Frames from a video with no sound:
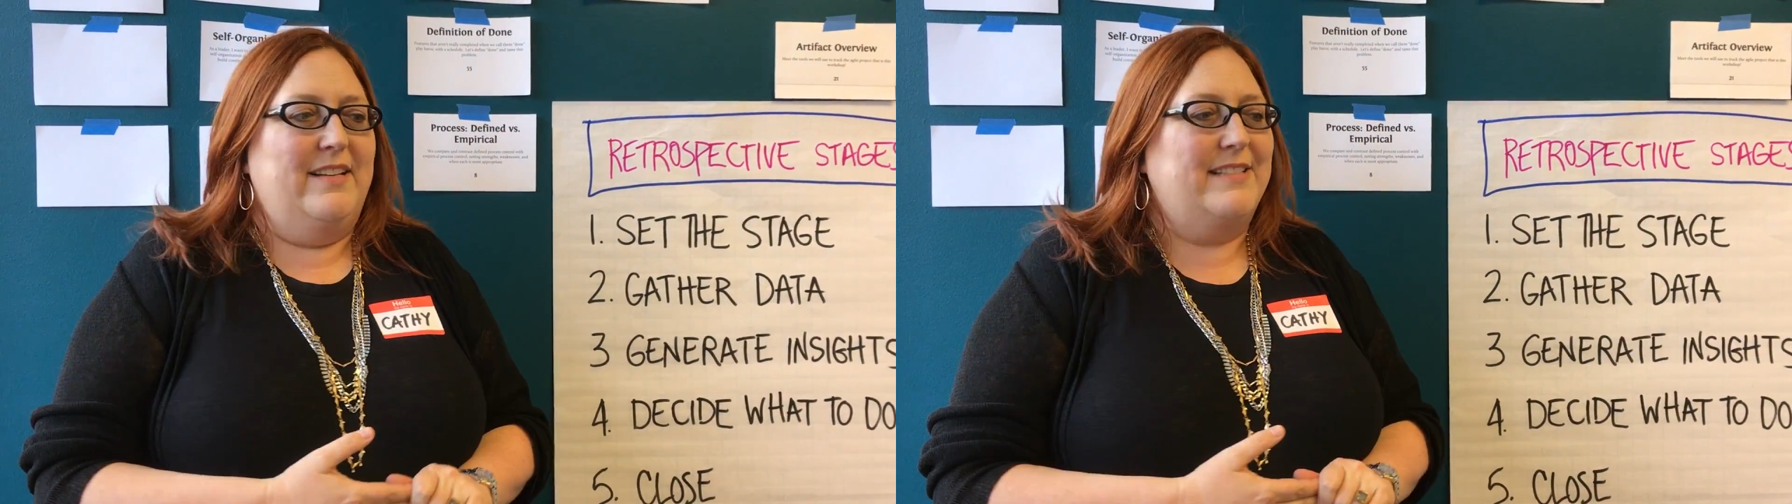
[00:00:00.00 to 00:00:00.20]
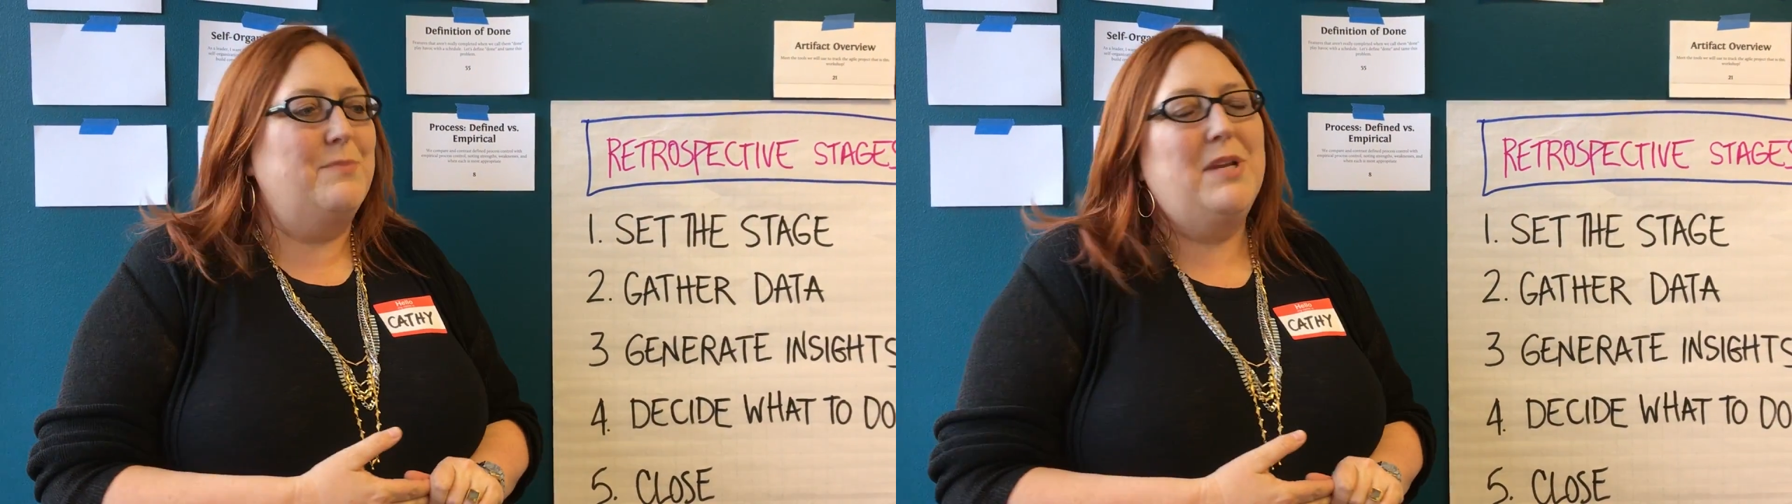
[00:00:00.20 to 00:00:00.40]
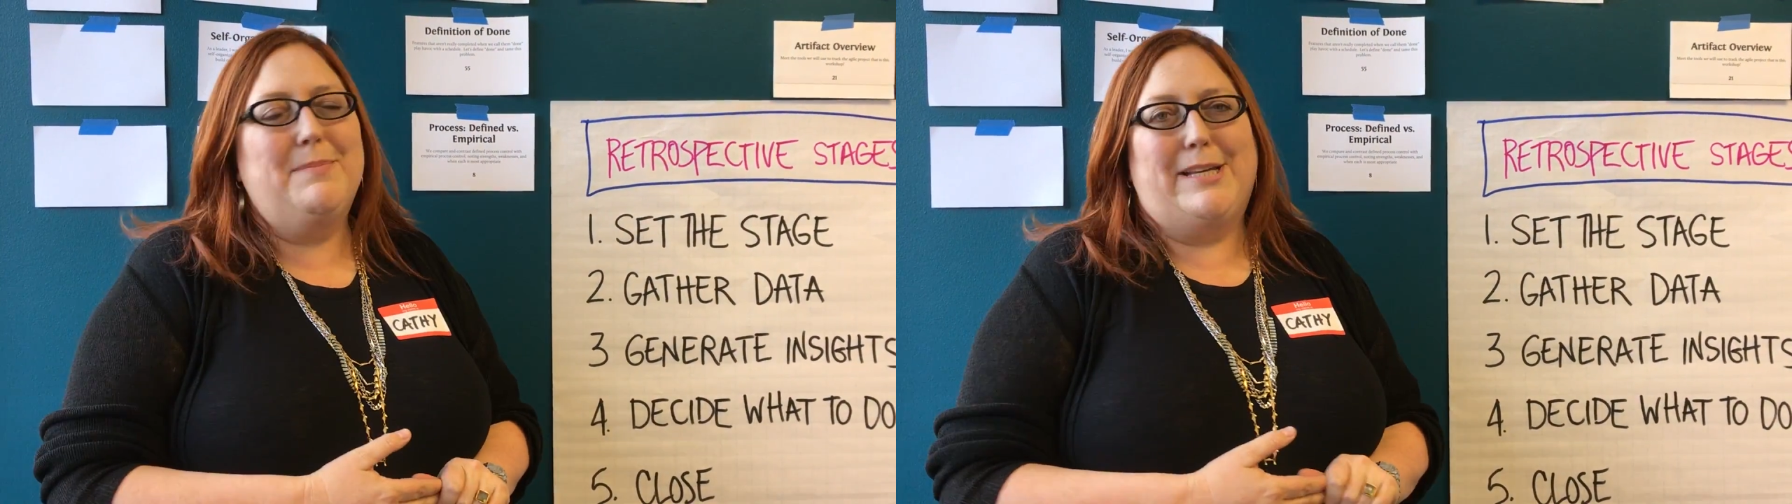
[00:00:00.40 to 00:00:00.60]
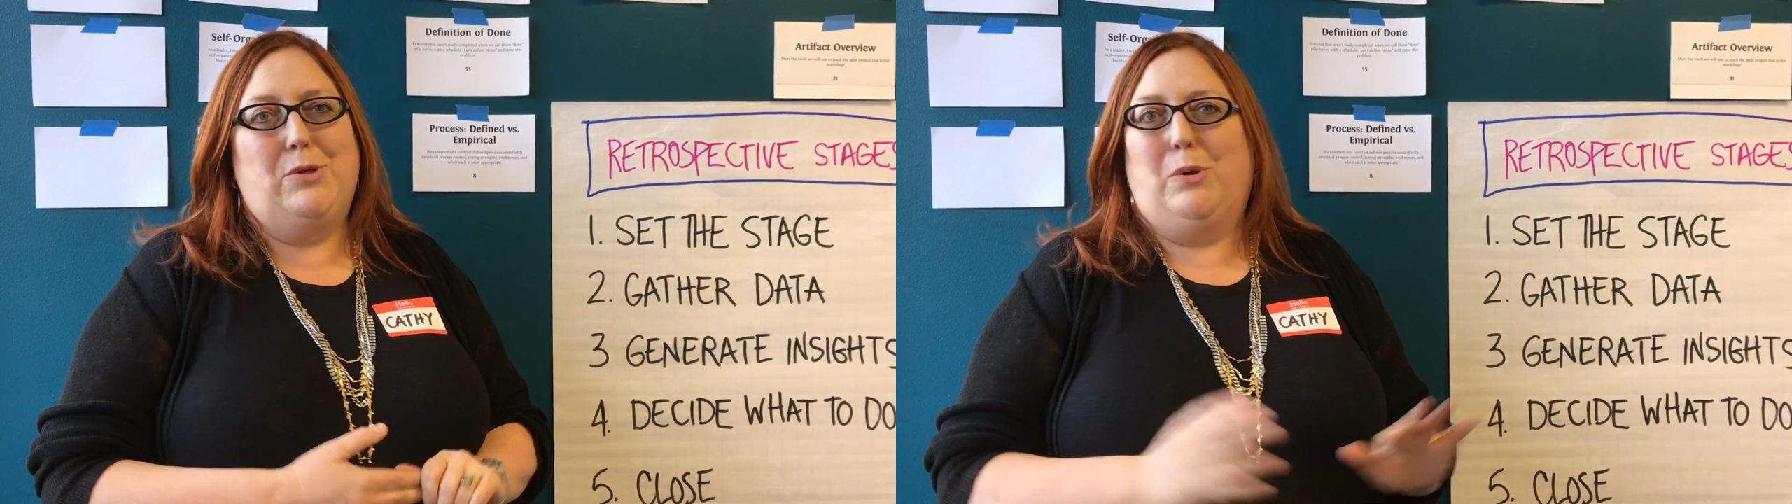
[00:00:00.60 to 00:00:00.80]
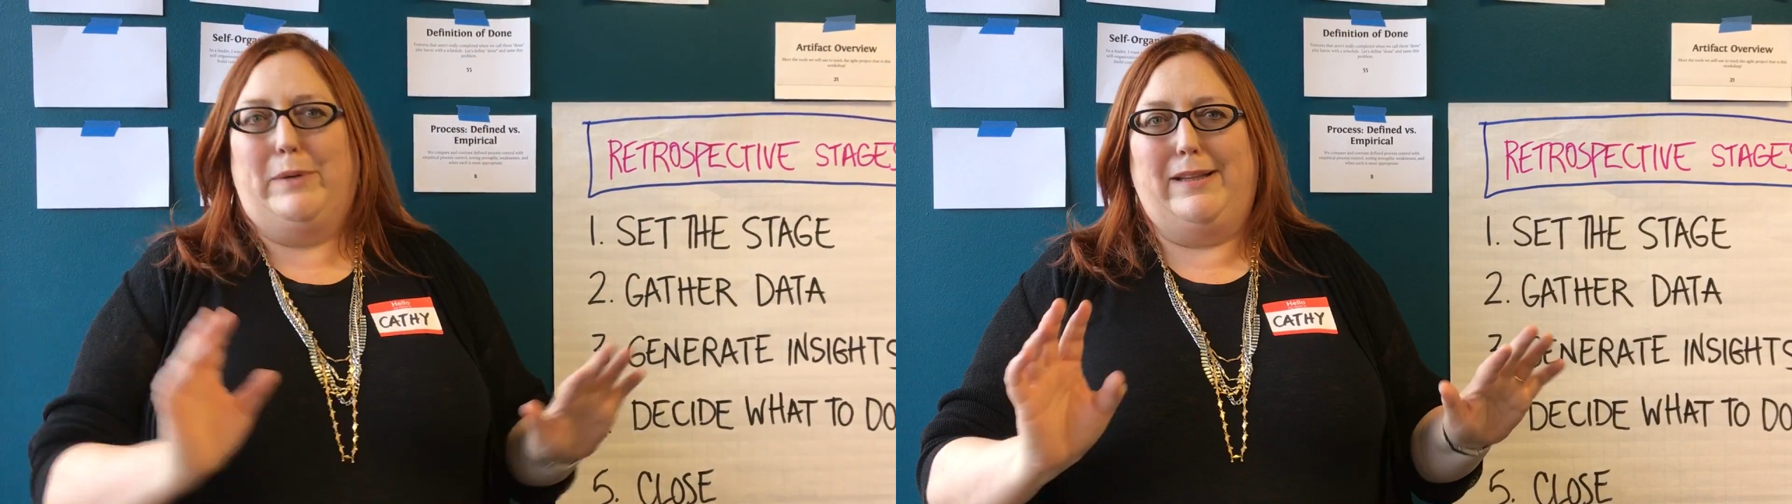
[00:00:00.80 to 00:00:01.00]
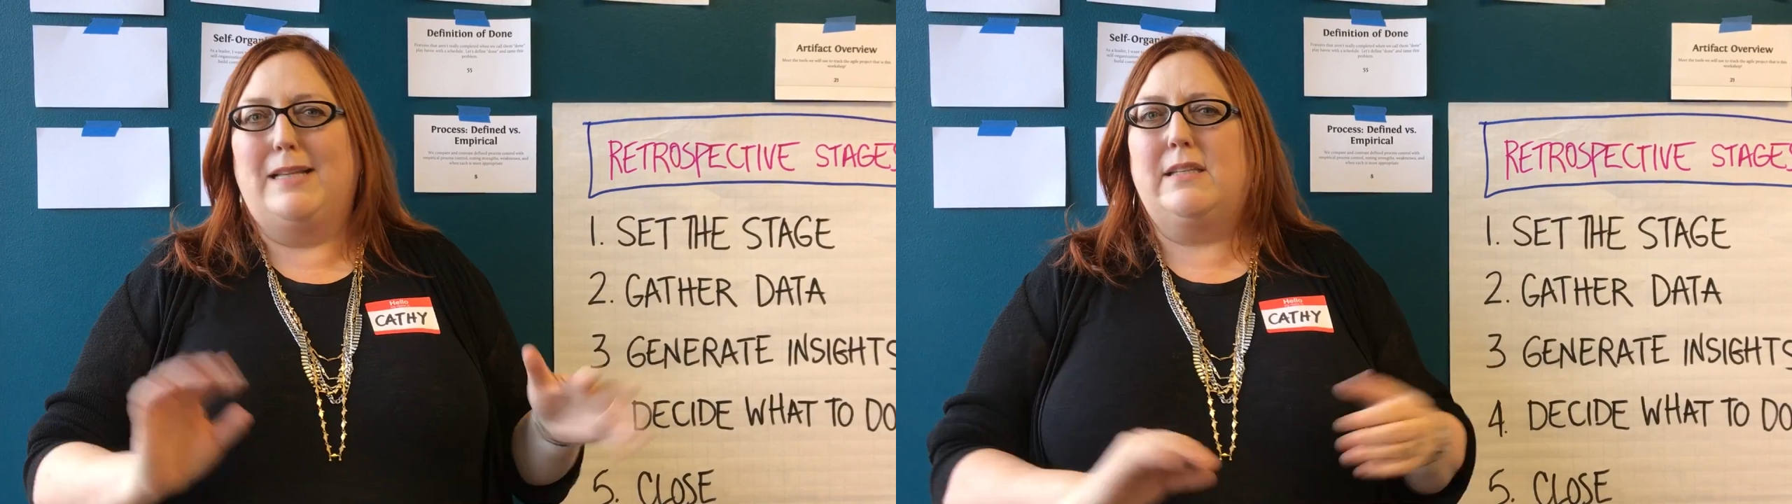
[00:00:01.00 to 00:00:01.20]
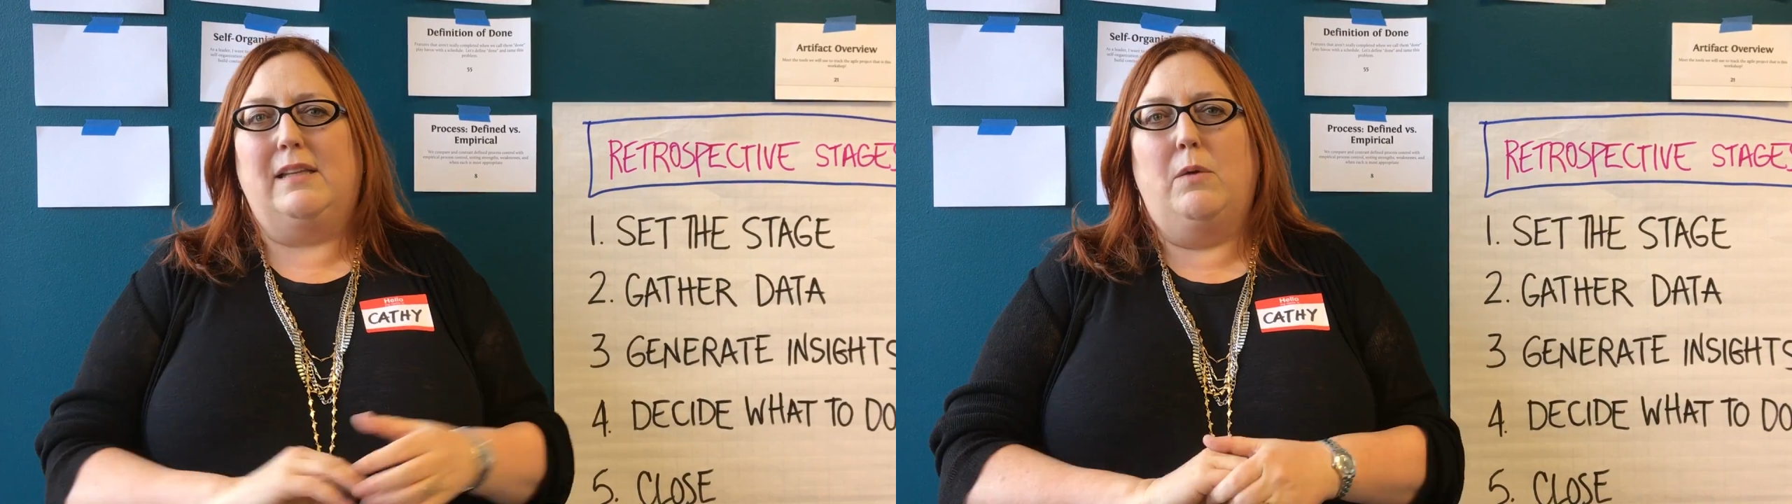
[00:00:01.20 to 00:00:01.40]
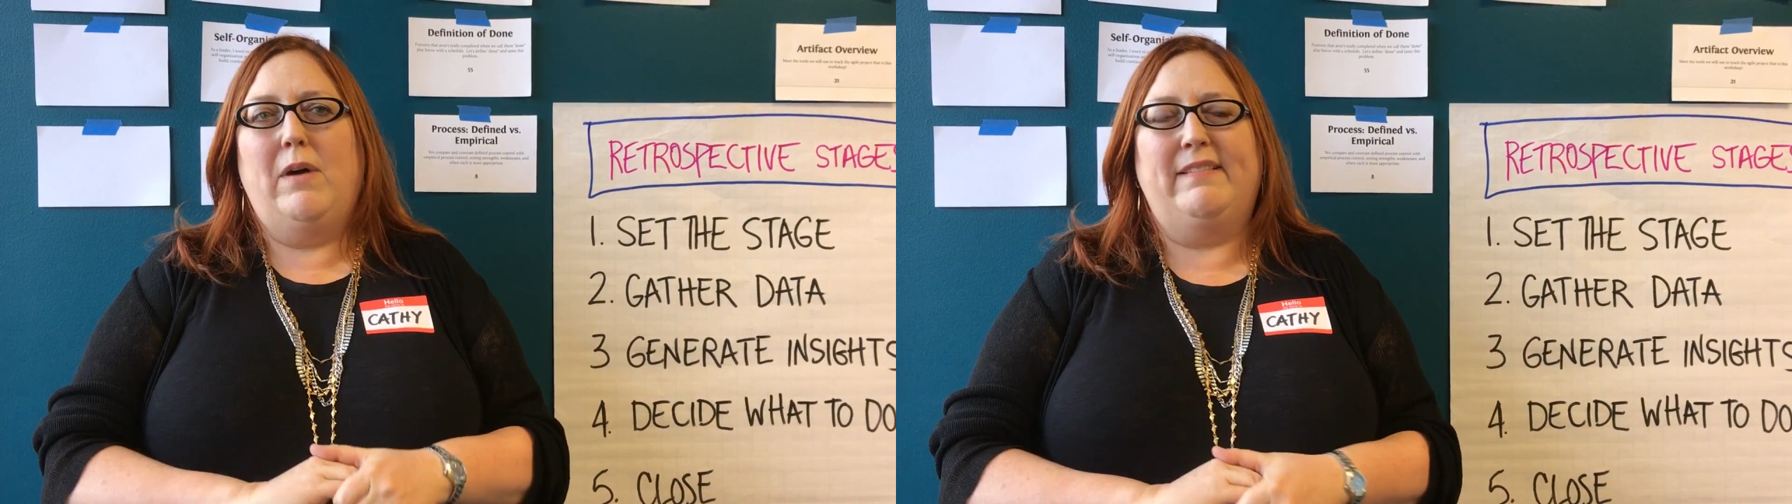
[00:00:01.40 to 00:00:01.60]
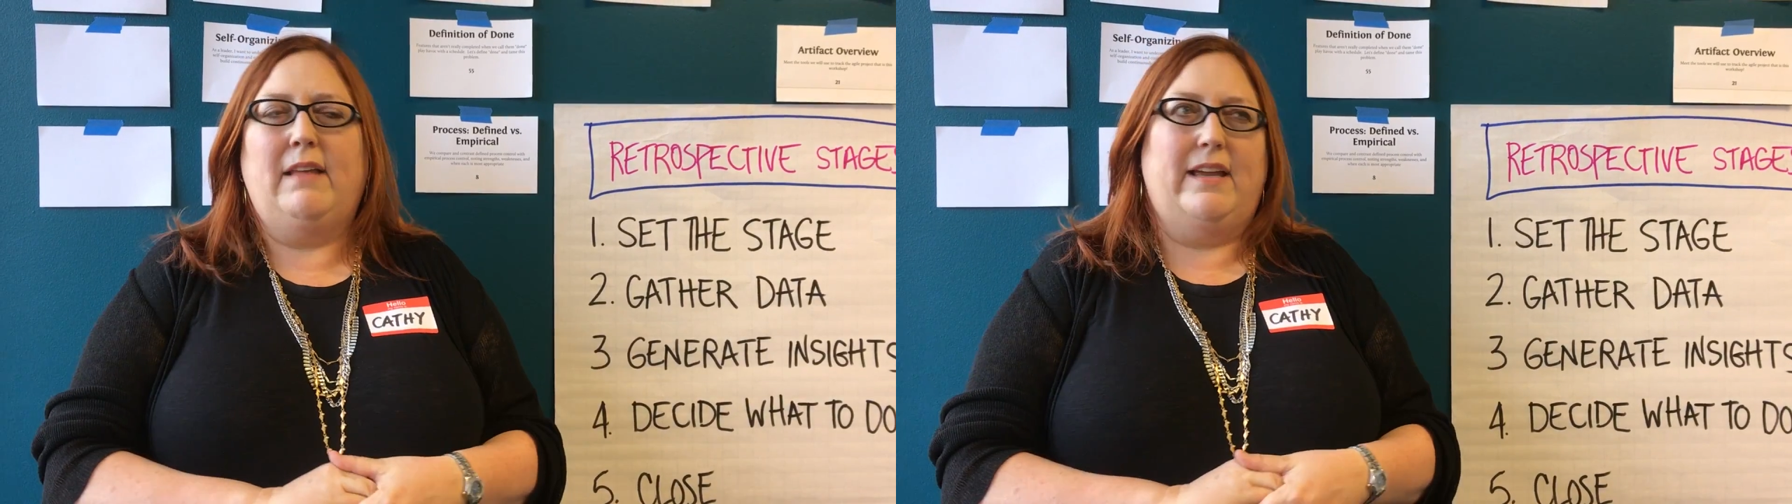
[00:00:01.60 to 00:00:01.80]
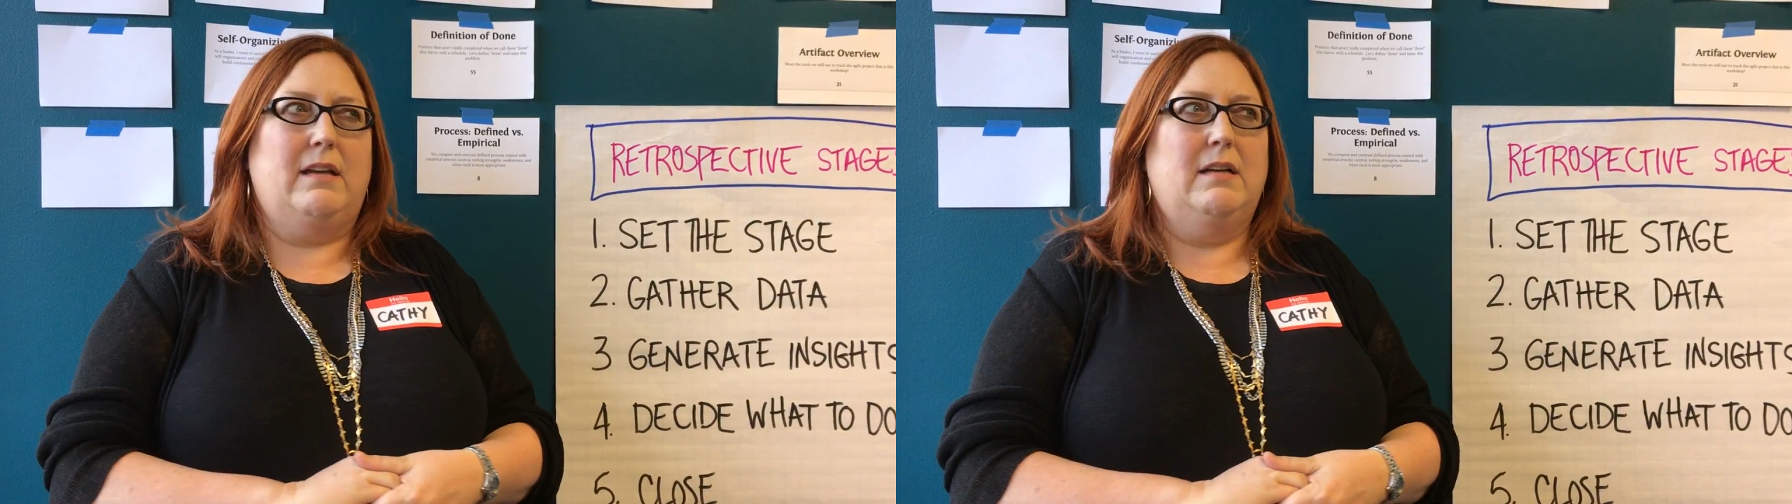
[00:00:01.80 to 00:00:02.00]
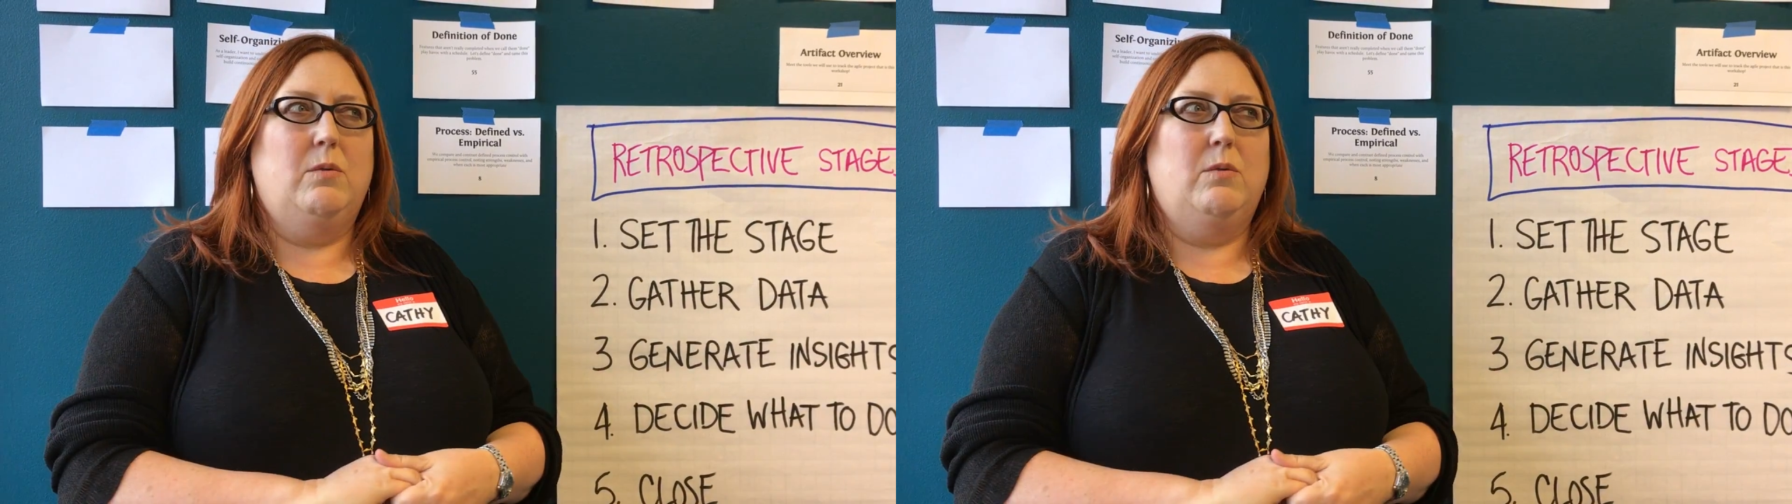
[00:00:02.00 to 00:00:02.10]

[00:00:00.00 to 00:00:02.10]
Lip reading: Sometimes I do a really silly one like,